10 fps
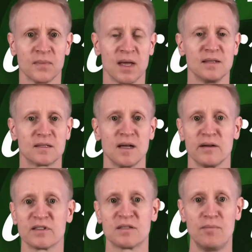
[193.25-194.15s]
instead
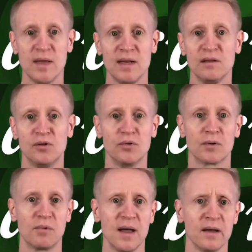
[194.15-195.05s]
of speeding to a
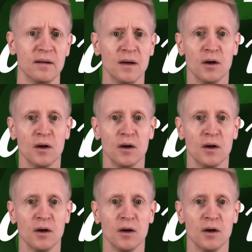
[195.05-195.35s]
red.